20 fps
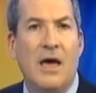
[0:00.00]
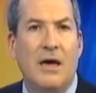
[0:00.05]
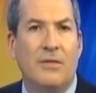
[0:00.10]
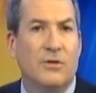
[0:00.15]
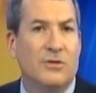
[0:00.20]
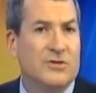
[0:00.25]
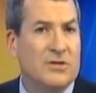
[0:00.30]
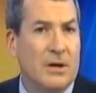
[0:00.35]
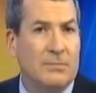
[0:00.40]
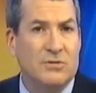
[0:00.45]

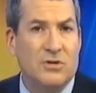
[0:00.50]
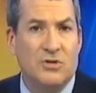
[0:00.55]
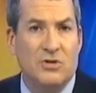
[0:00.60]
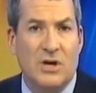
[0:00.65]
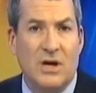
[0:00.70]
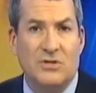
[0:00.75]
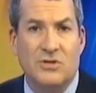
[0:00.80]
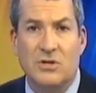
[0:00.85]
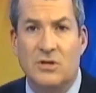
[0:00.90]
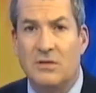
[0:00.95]
There's some
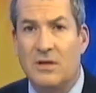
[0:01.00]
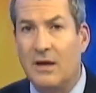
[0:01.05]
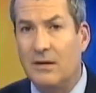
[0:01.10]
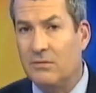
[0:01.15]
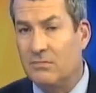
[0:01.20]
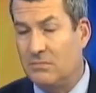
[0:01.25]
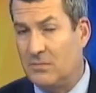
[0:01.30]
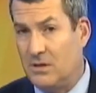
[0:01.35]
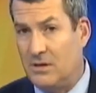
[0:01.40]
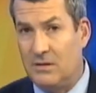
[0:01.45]
suggestion
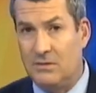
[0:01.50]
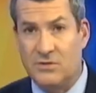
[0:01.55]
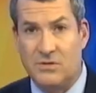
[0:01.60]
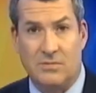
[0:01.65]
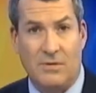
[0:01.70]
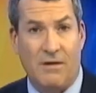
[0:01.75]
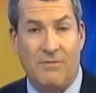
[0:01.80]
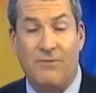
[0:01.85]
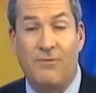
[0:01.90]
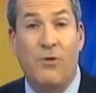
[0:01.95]
that
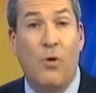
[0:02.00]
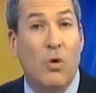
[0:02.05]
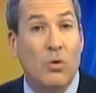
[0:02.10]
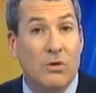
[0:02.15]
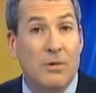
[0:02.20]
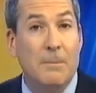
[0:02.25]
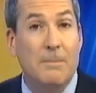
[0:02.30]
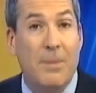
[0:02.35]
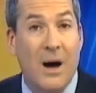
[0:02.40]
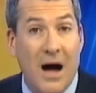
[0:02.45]
a
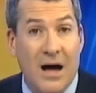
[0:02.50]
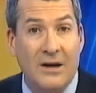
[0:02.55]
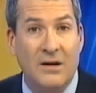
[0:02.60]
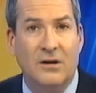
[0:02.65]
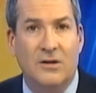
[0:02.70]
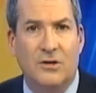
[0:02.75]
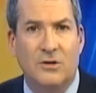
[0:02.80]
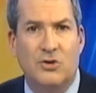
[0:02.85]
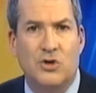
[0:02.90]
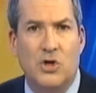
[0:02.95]
foreign
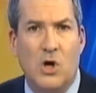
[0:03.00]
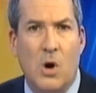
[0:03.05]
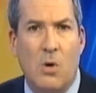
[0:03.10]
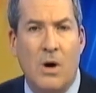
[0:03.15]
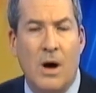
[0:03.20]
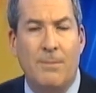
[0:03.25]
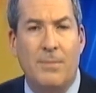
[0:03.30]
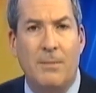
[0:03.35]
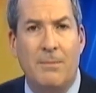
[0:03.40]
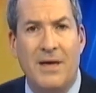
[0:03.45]
buyer could show
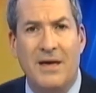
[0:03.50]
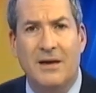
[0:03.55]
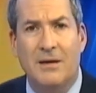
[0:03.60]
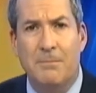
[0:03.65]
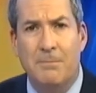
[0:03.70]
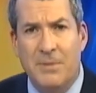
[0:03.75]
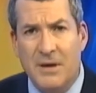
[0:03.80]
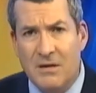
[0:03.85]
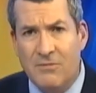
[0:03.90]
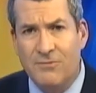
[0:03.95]
up and make a
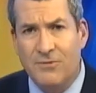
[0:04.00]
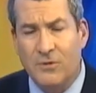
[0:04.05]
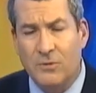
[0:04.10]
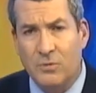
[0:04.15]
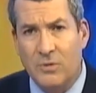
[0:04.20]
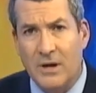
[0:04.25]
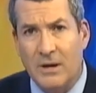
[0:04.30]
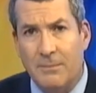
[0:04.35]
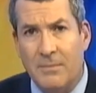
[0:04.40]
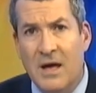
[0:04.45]
bid for
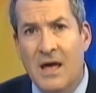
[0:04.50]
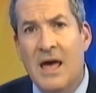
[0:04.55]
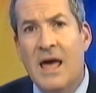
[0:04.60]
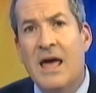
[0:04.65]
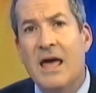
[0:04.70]
RIM.